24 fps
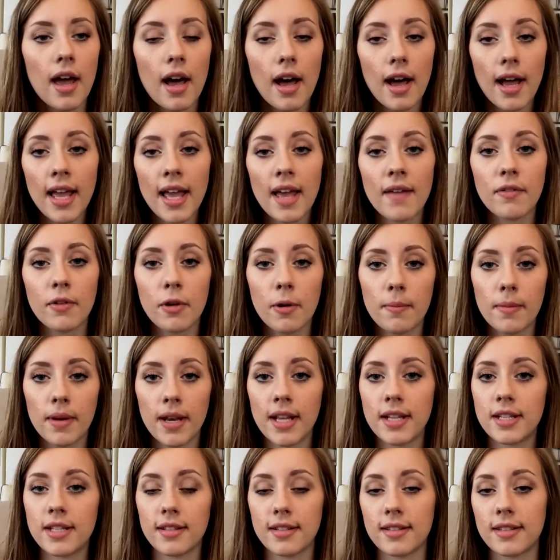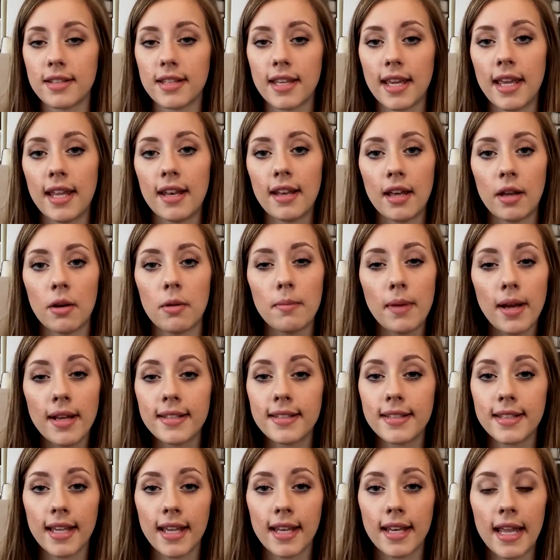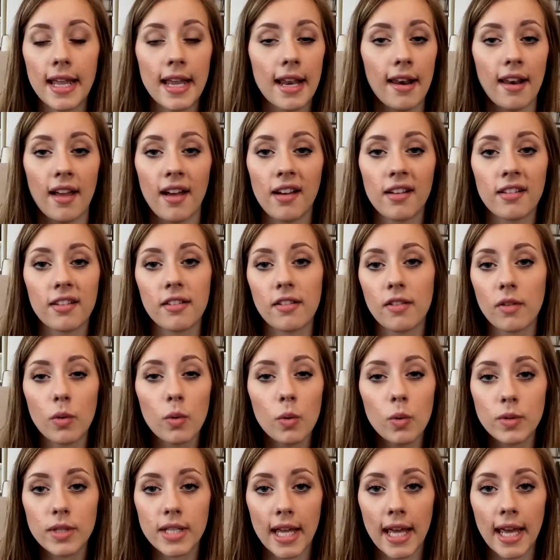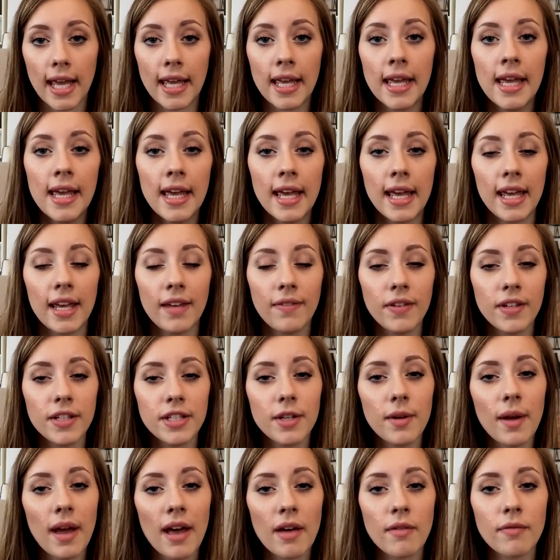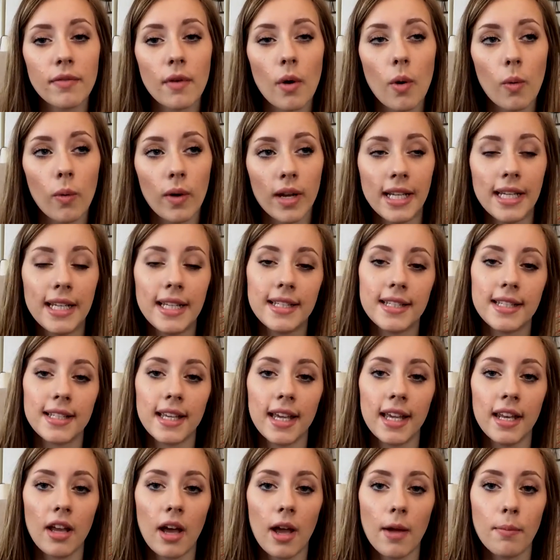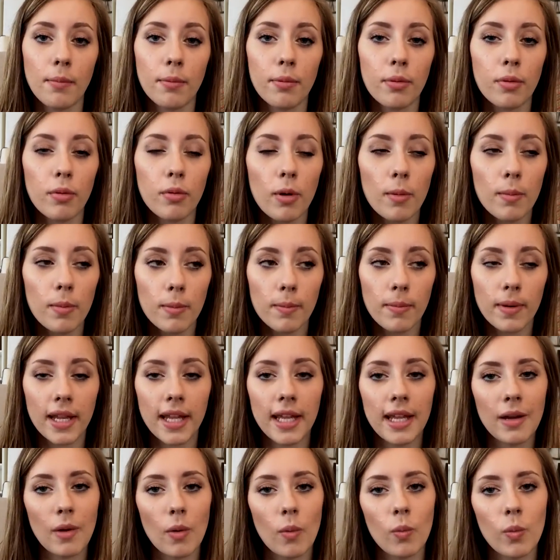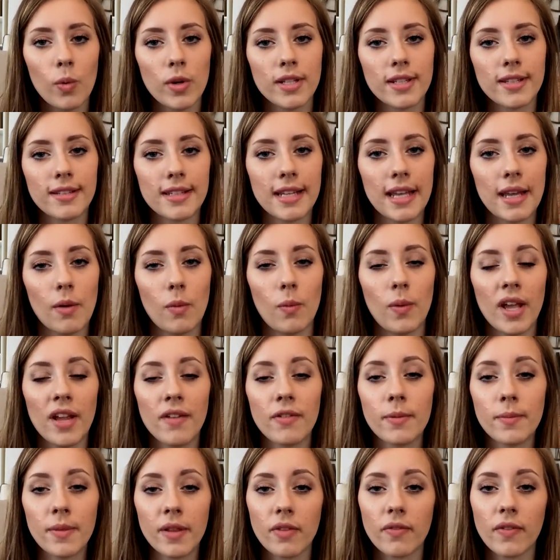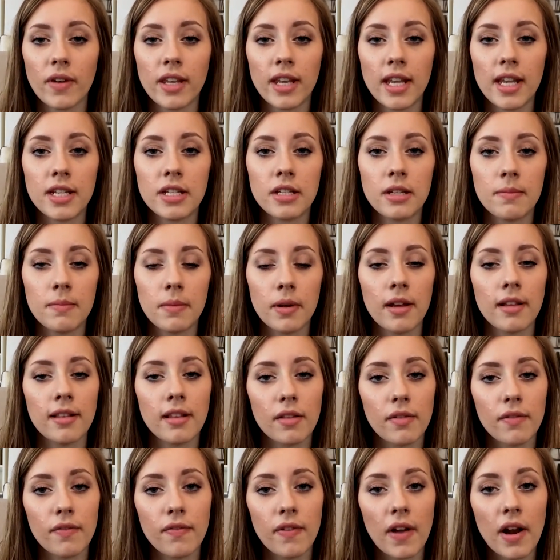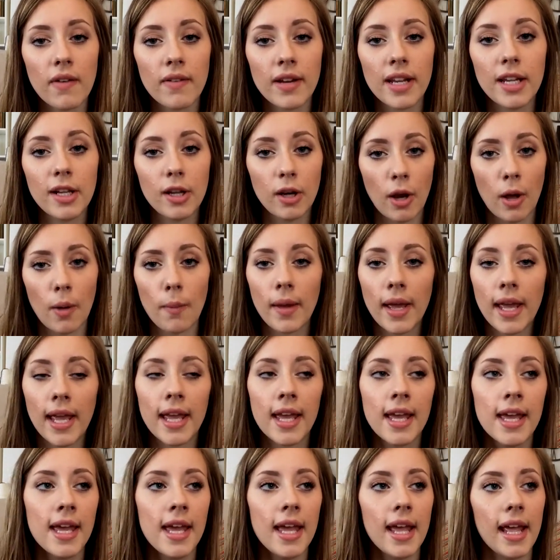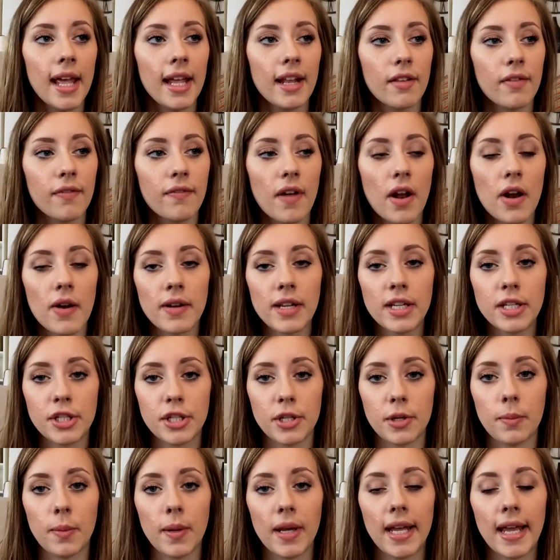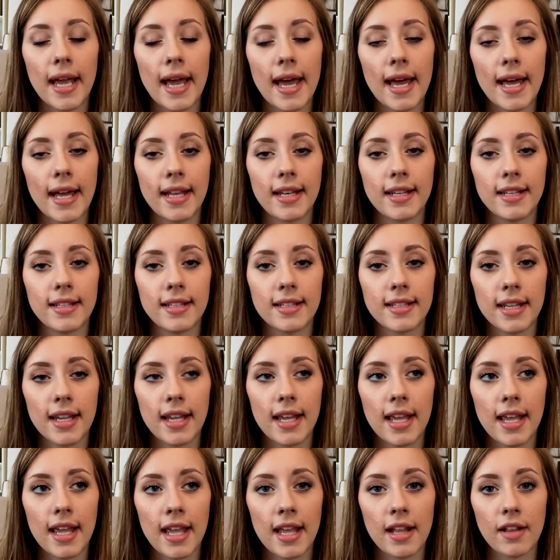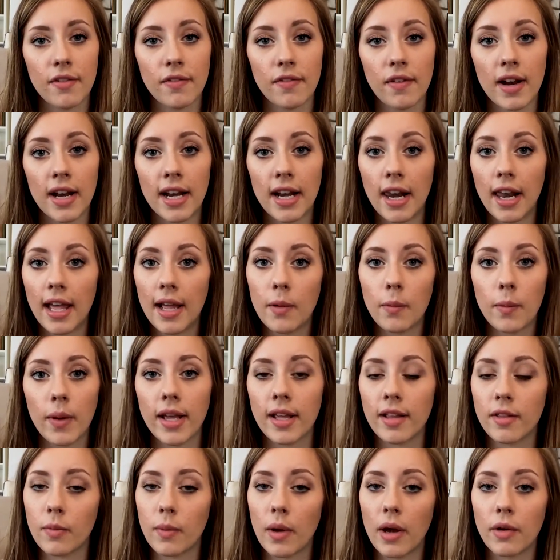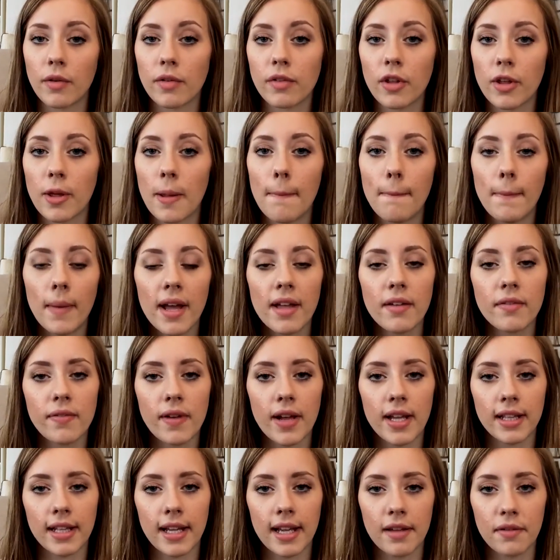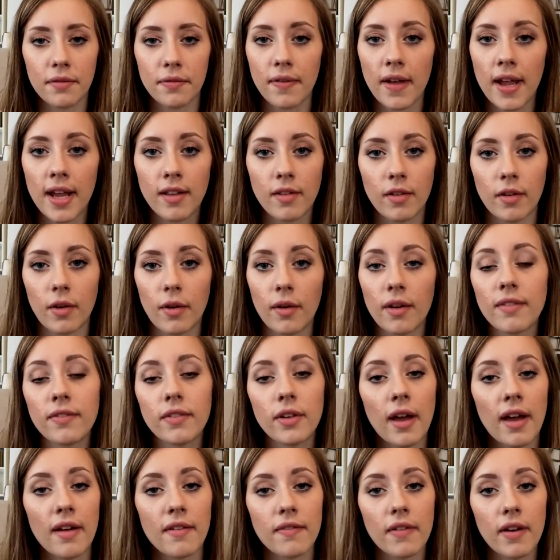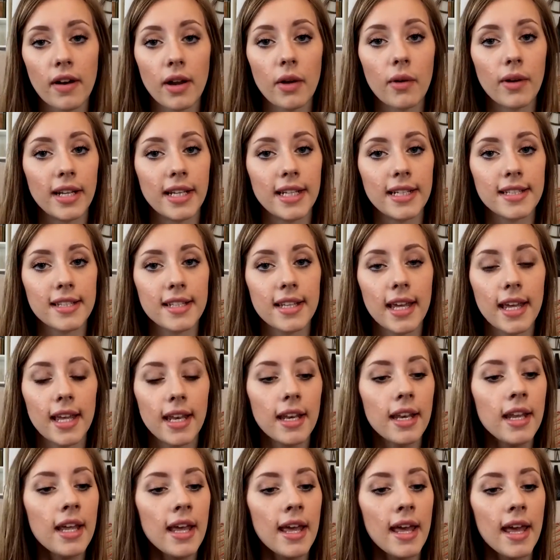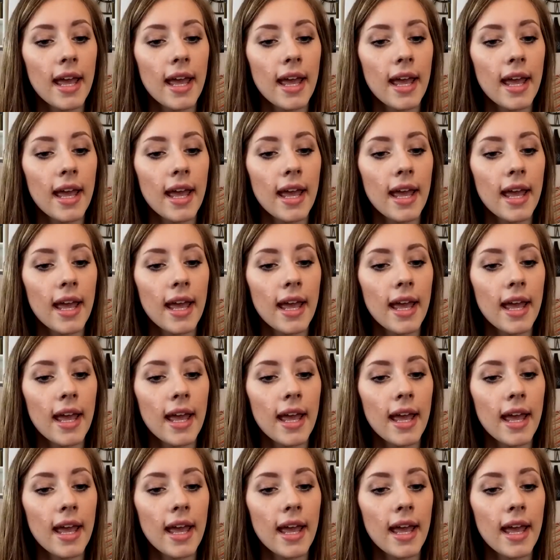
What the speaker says: I have combination skin and on my skin it lasts all day. If you do have oily skin, I probably would stay away from this foundation because it's very glowy, it's very dewy, and it's very lightweight as well, so you might find that it fades a lot if you have very oily skin.